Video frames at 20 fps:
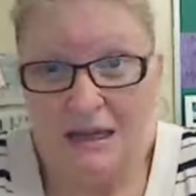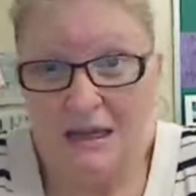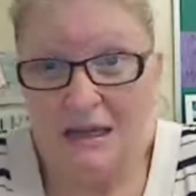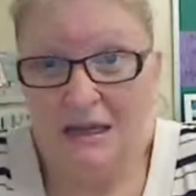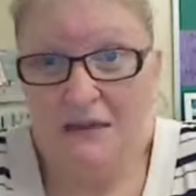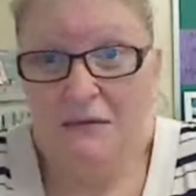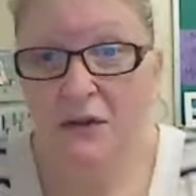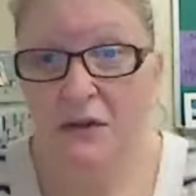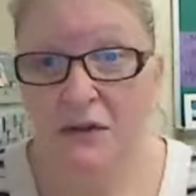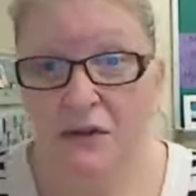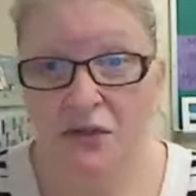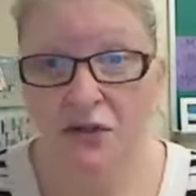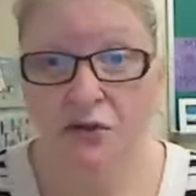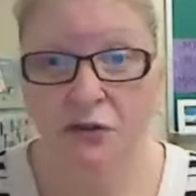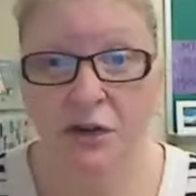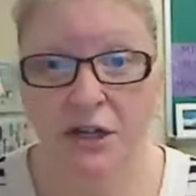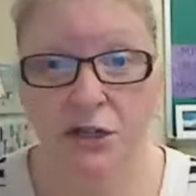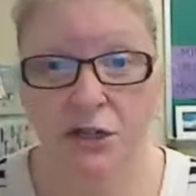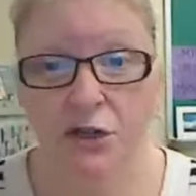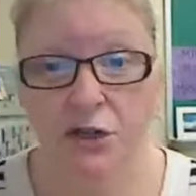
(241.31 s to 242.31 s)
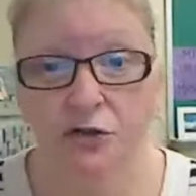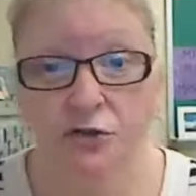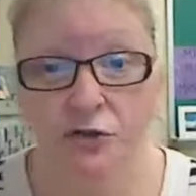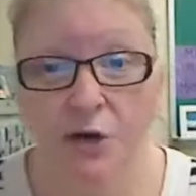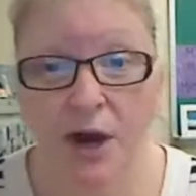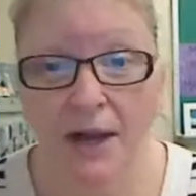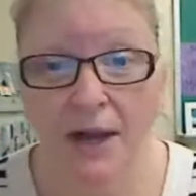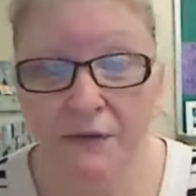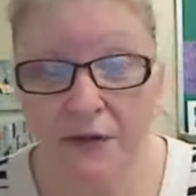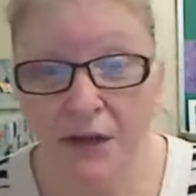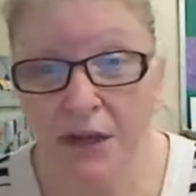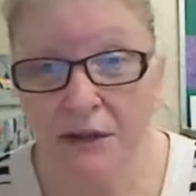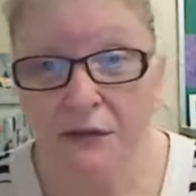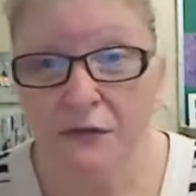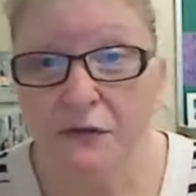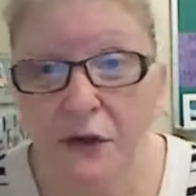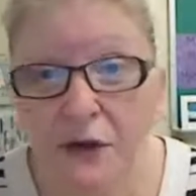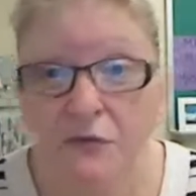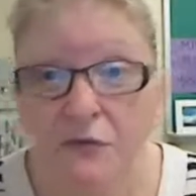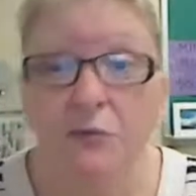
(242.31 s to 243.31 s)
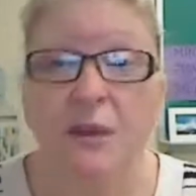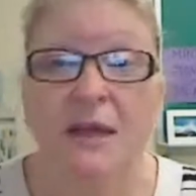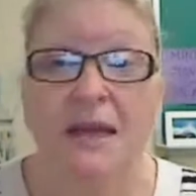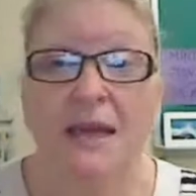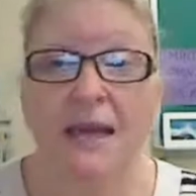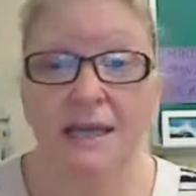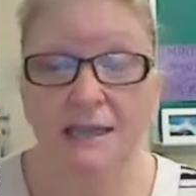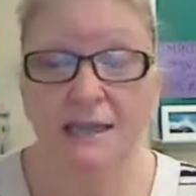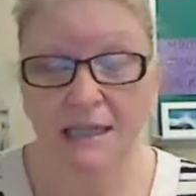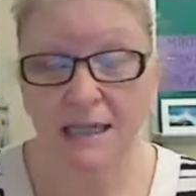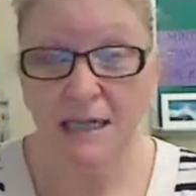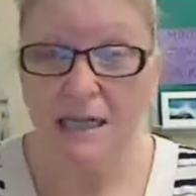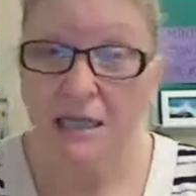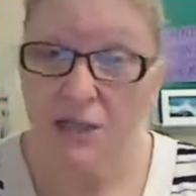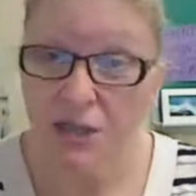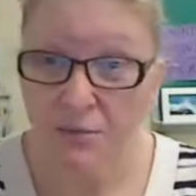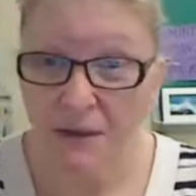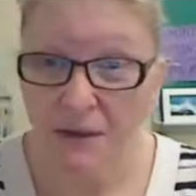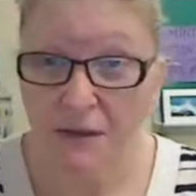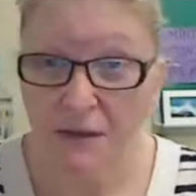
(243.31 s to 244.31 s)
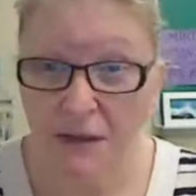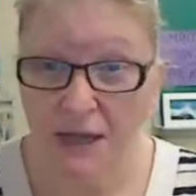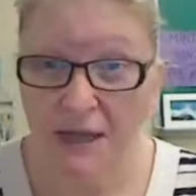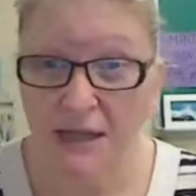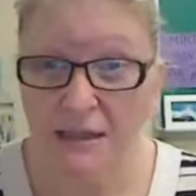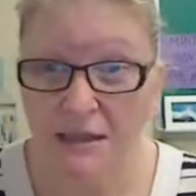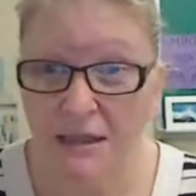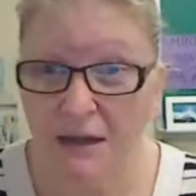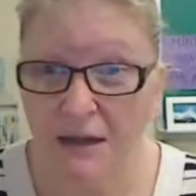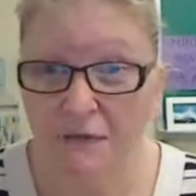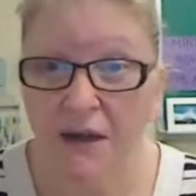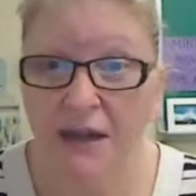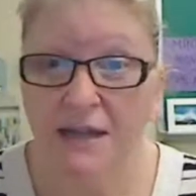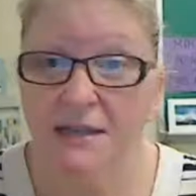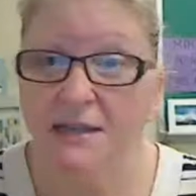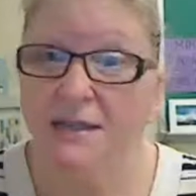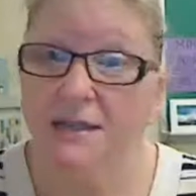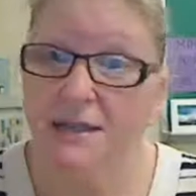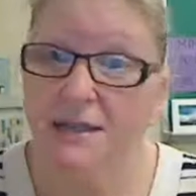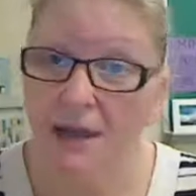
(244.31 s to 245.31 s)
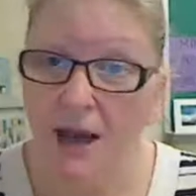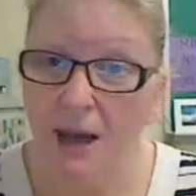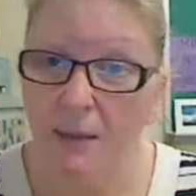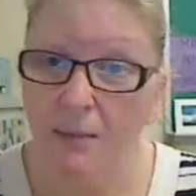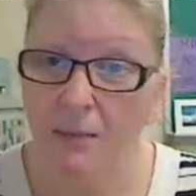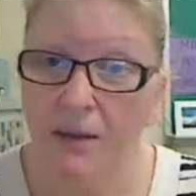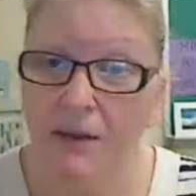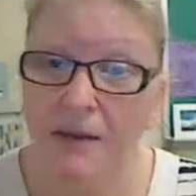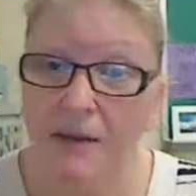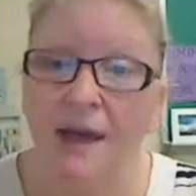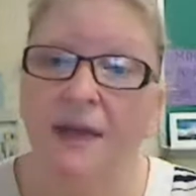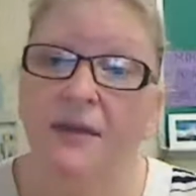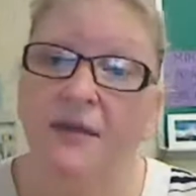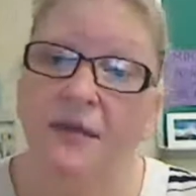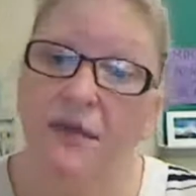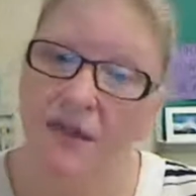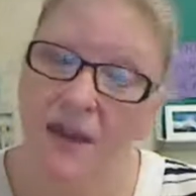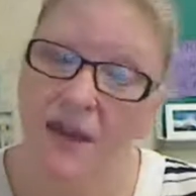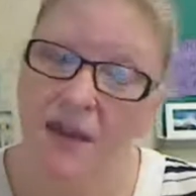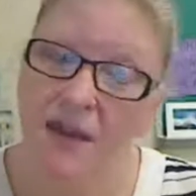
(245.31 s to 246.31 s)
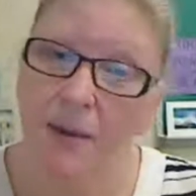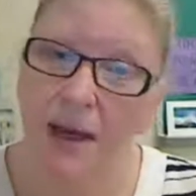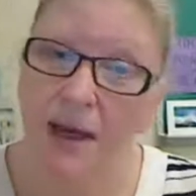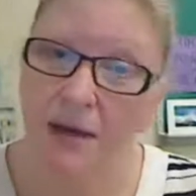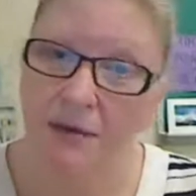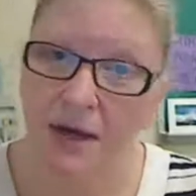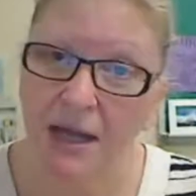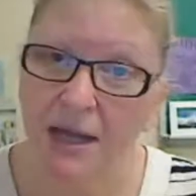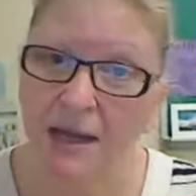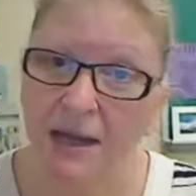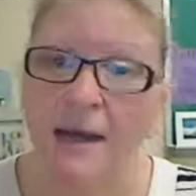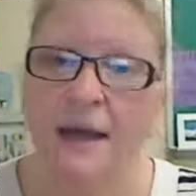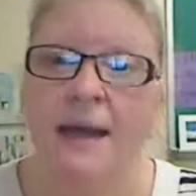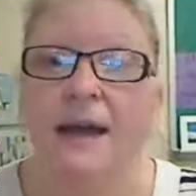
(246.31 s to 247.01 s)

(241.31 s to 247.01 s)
Even the stranger driving in front of me can teach me things if I stop and think about it